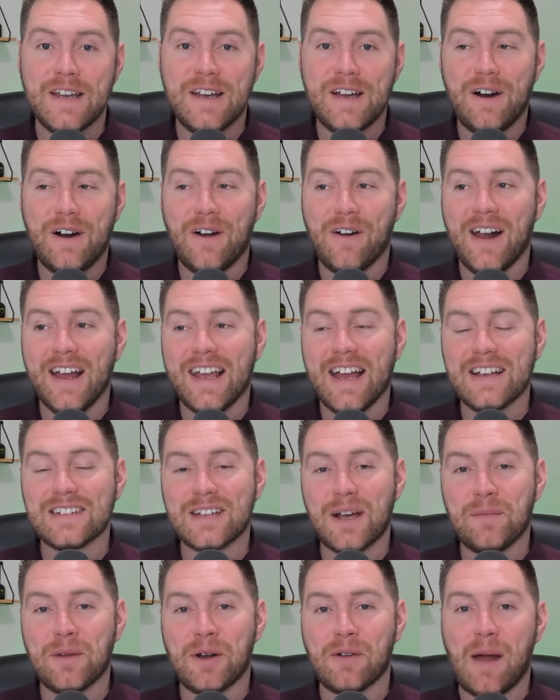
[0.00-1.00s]
All right,
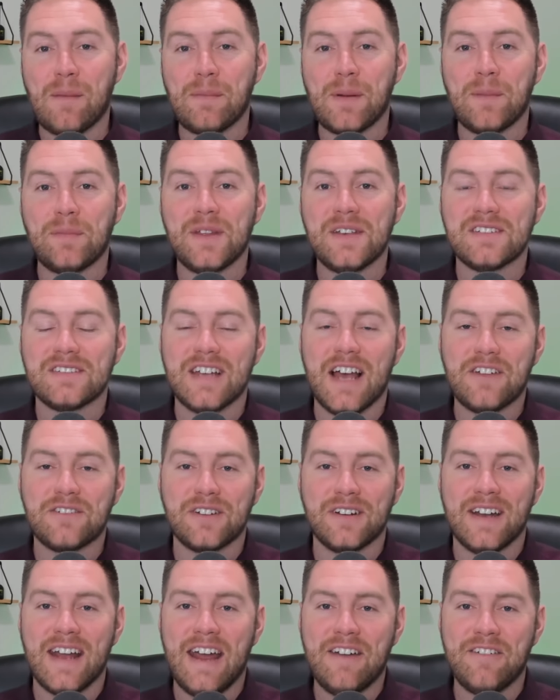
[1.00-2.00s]
guys, I'm going to wrap up this session.